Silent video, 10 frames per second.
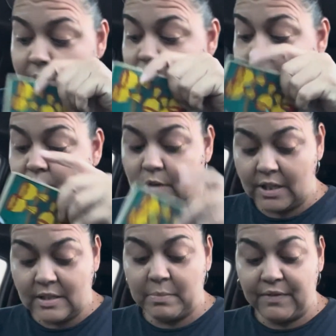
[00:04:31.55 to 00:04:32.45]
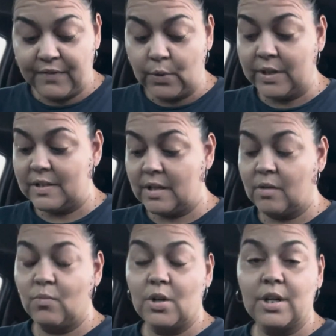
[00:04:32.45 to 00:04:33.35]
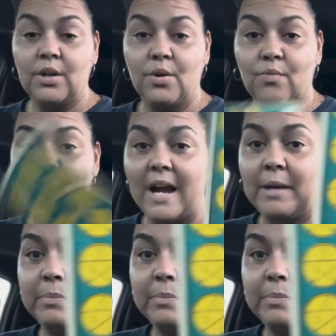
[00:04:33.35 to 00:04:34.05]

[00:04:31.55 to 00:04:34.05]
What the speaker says: So you need to be focusing on what can go right,